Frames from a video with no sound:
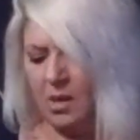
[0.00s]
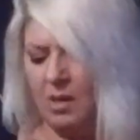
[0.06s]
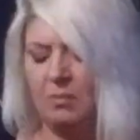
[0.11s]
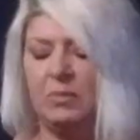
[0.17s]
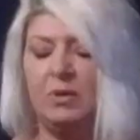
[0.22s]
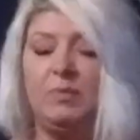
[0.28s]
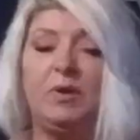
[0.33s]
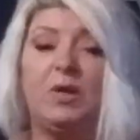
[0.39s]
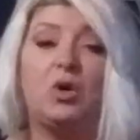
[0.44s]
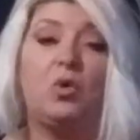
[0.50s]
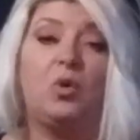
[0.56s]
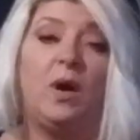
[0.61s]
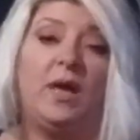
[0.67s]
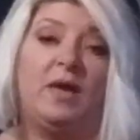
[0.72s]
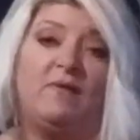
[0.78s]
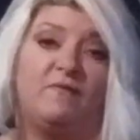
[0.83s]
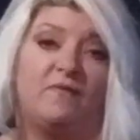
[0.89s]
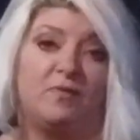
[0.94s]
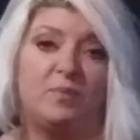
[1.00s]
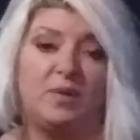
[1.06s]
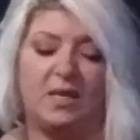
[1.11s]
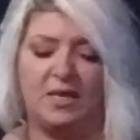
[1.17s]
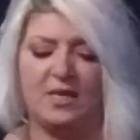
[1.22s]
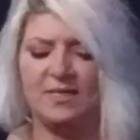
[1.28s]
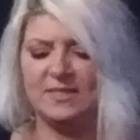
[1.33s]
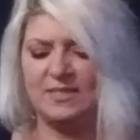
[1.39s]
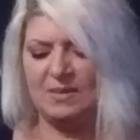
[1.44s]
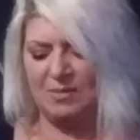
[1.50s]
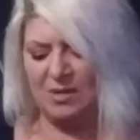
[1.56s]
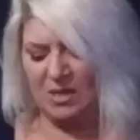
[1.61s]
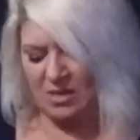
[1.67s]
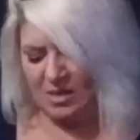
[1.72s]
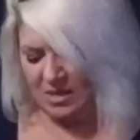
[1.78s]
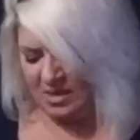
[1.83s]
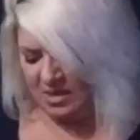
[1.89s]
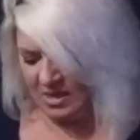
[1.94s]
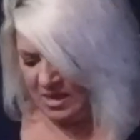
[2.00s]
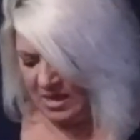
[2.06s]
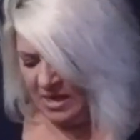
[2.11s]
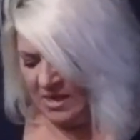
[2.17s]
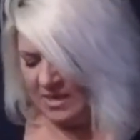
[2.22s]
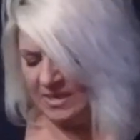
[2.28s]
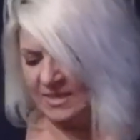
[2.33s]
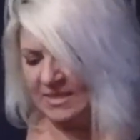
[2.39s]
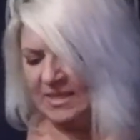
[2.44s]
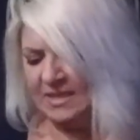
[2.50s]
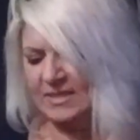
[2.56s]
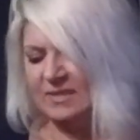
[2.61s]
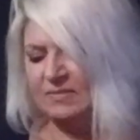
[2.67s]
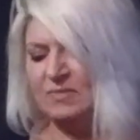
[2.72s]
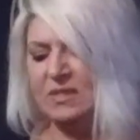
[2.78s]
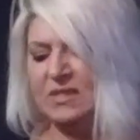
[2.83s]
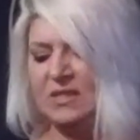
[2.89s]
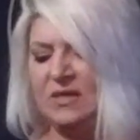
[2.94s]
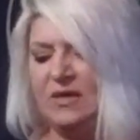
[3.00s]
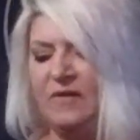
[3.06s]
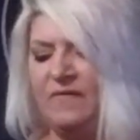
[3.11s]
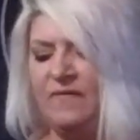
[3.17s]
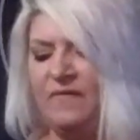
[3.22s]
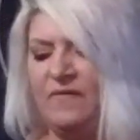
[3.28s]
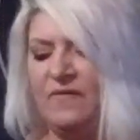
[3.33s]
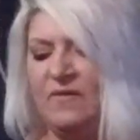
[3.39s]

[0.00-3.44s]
I'm going to be quiet for a minute because I got to say some stuff.